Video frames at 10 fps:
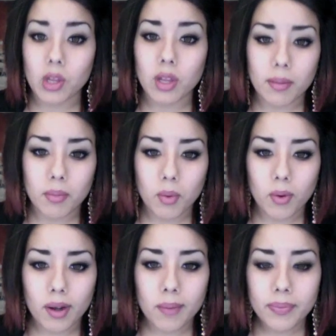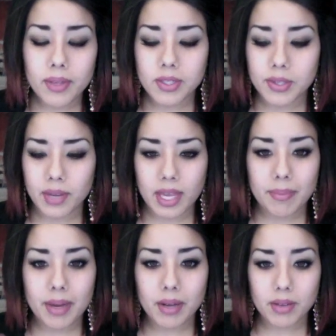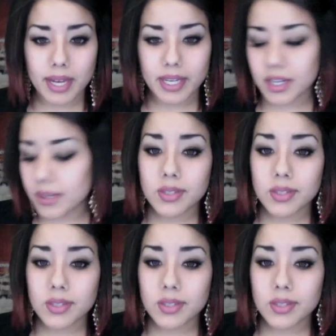lot more, so it came out lighter.